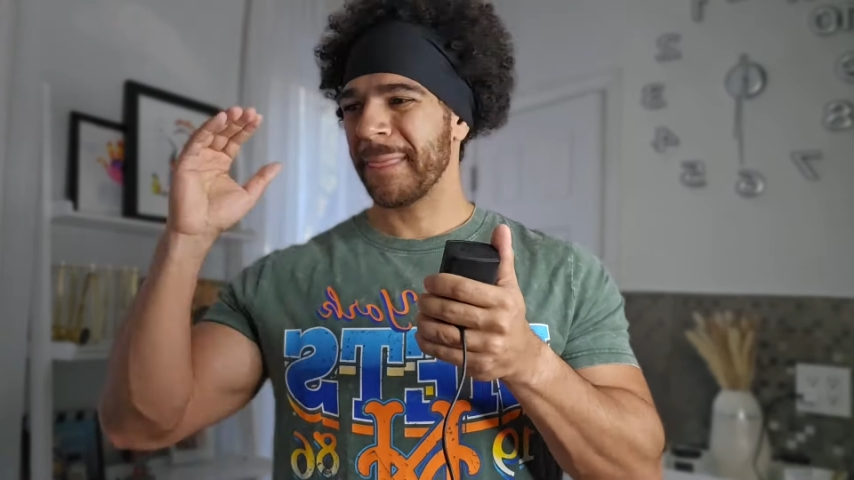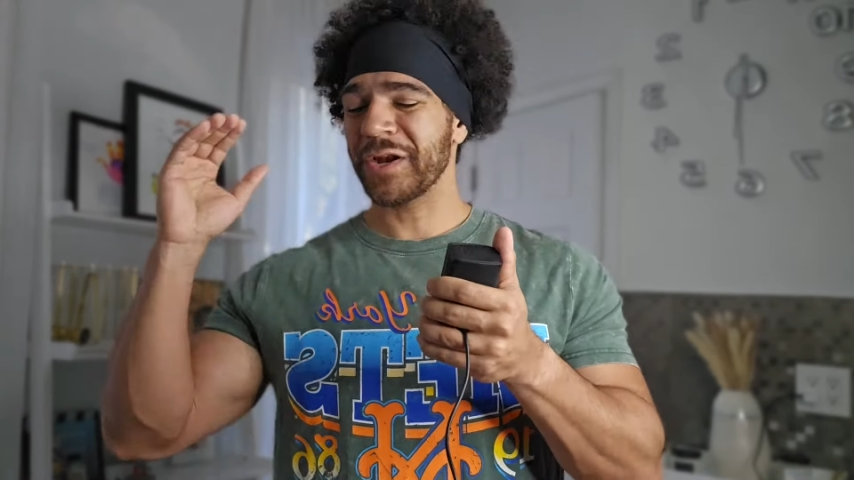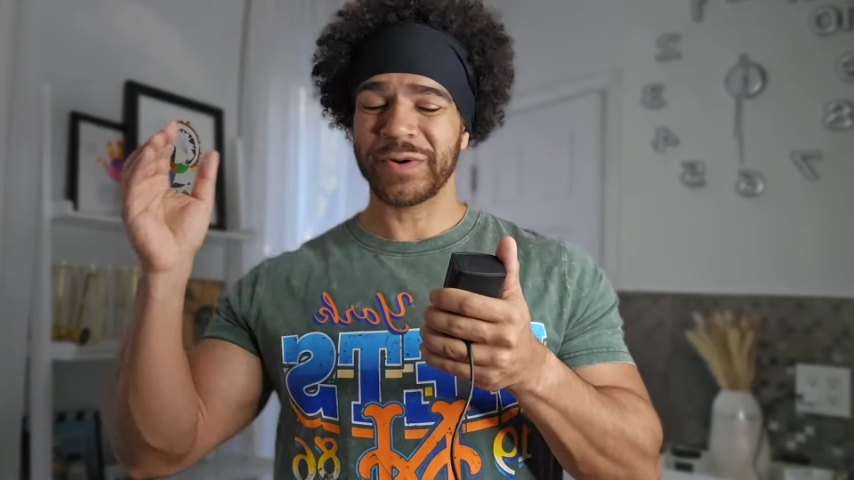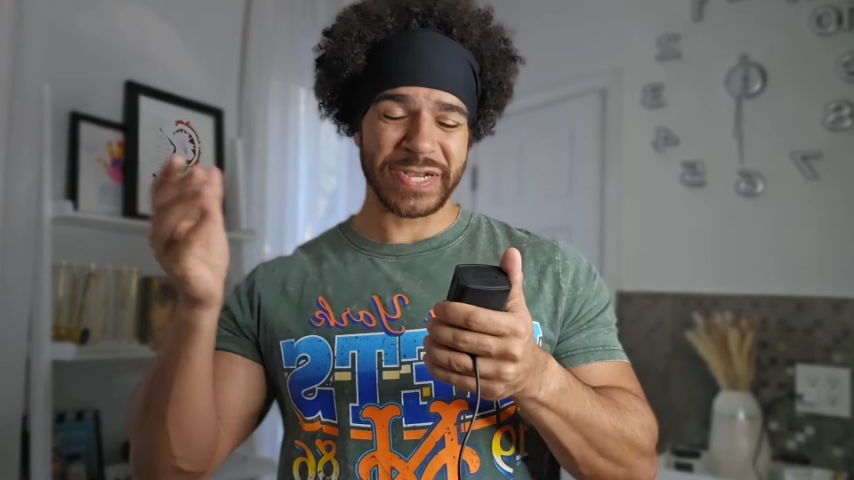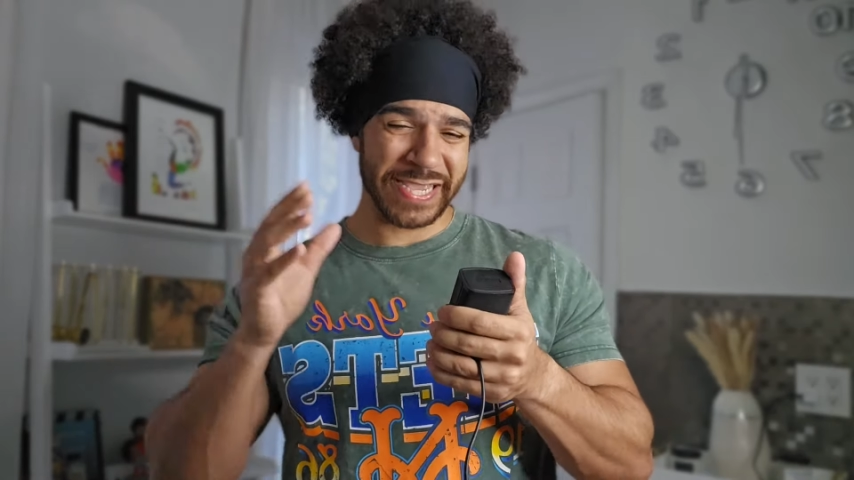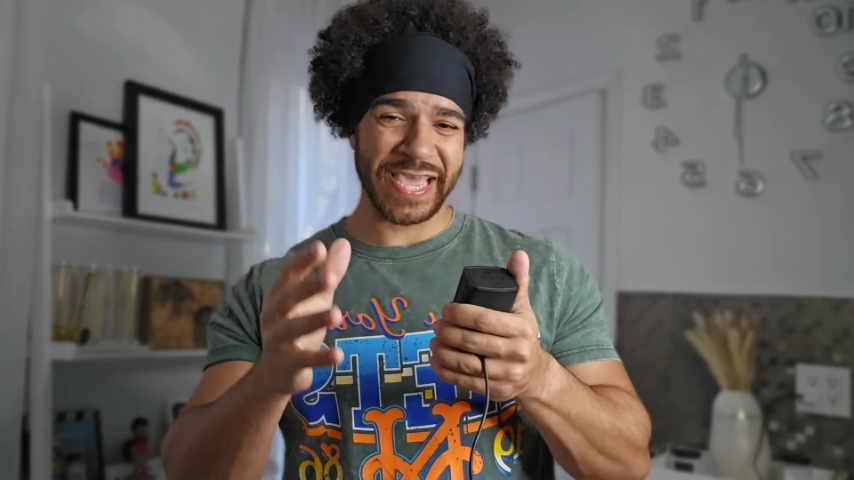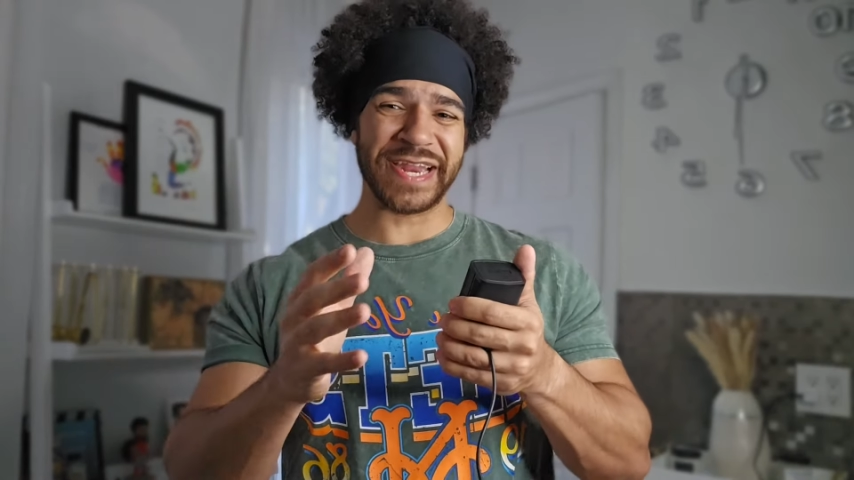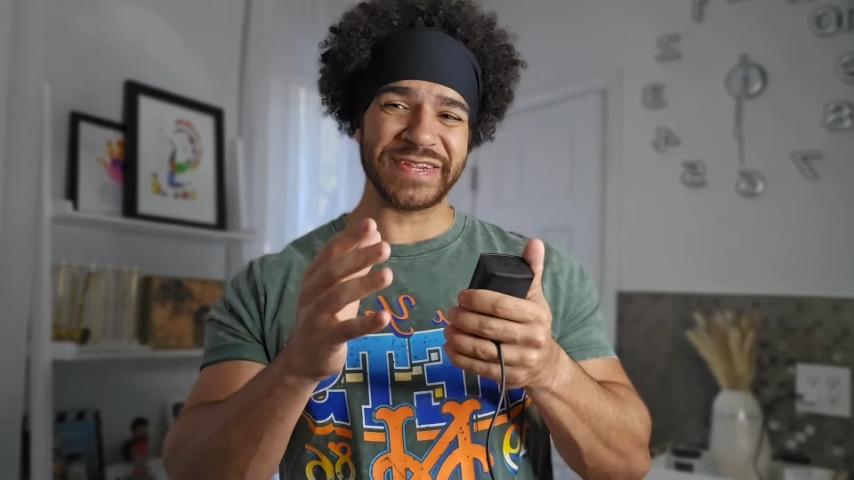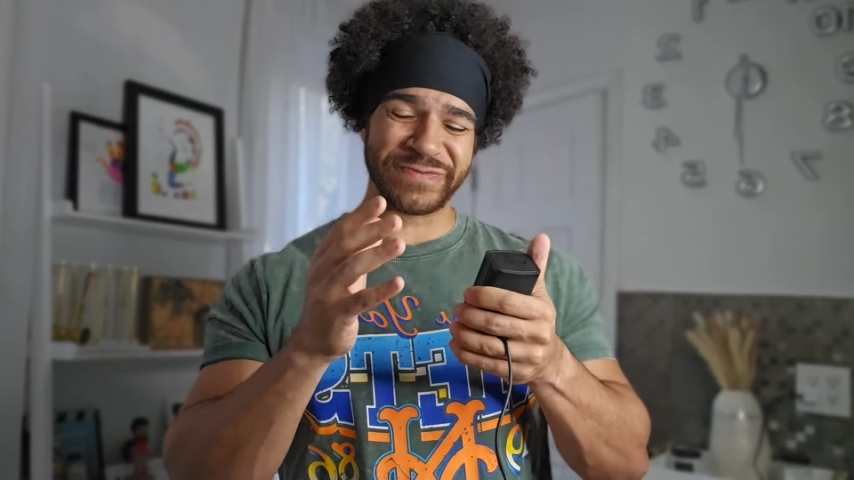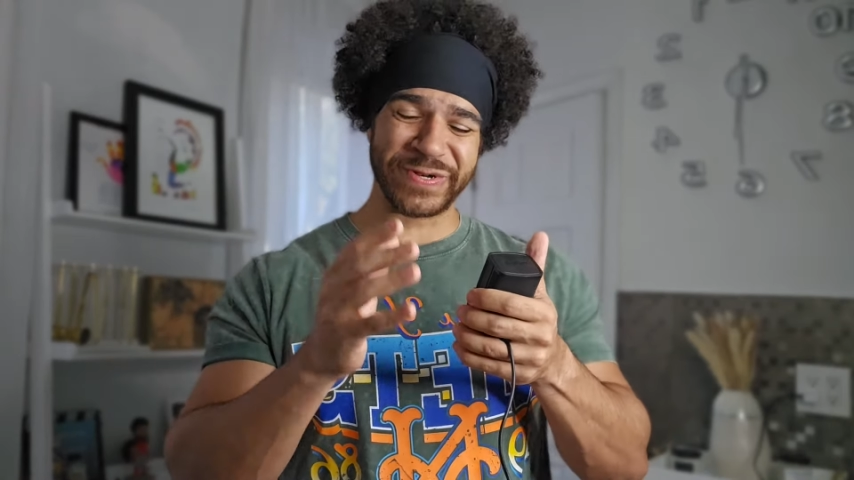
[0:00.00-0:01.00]
you know, again,
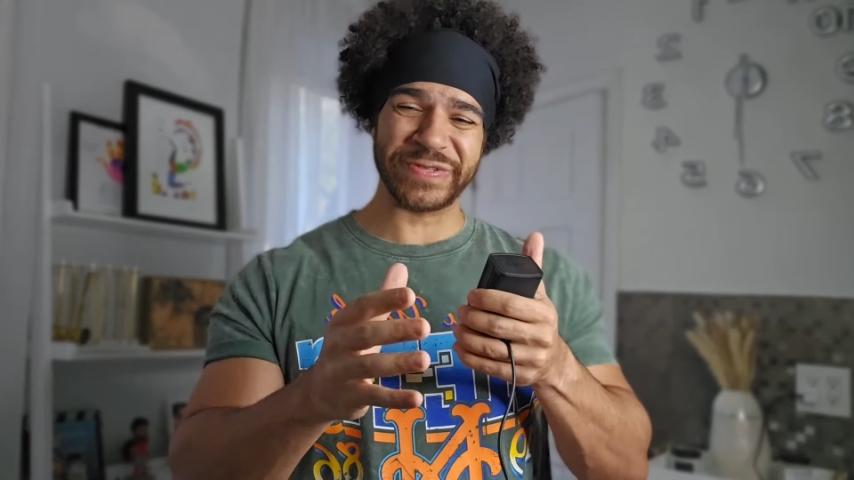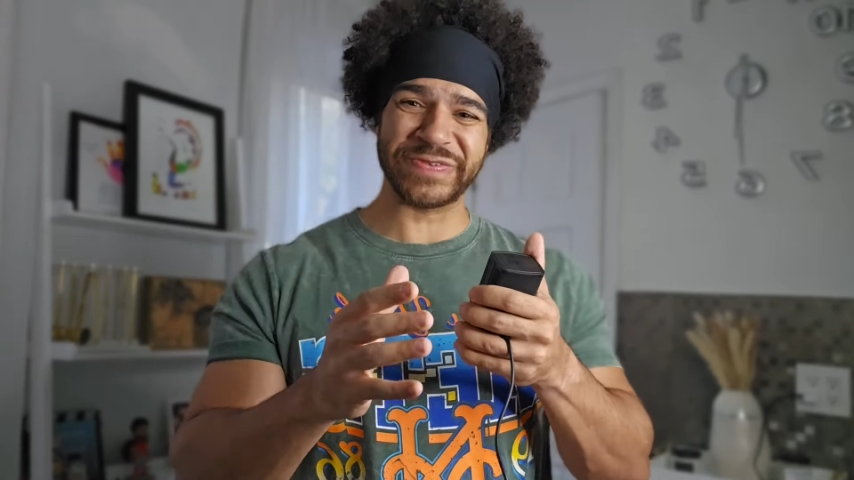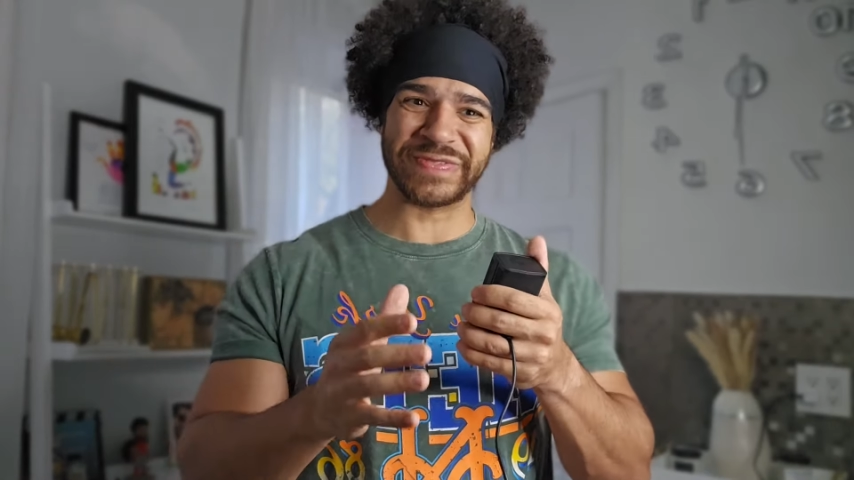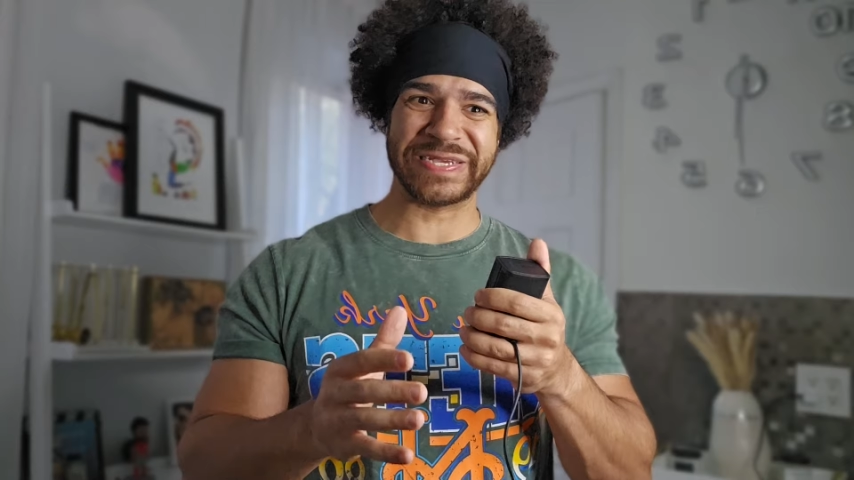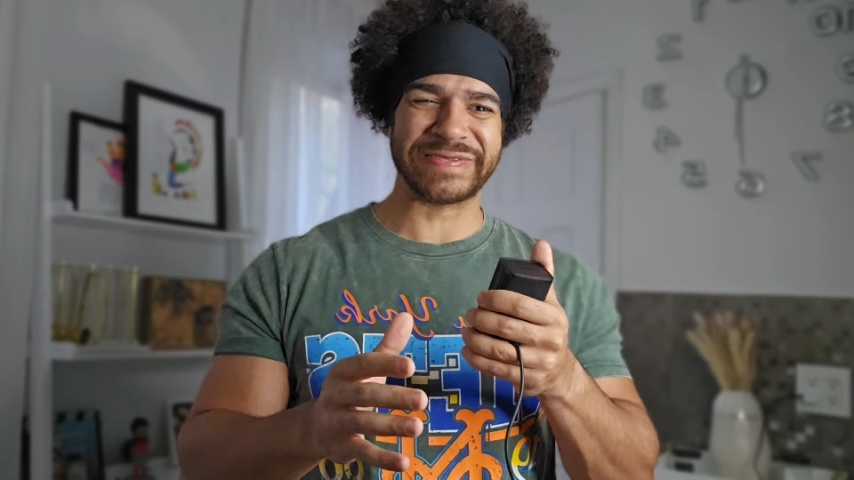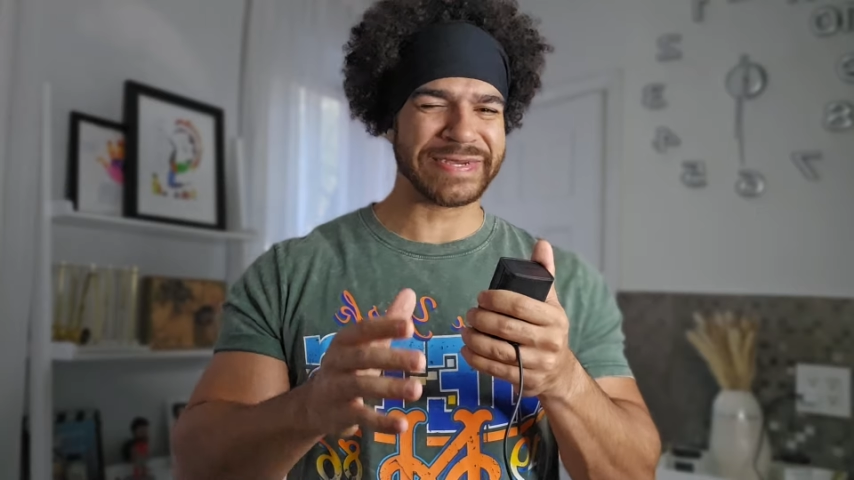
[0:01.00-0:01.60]
is one of those things that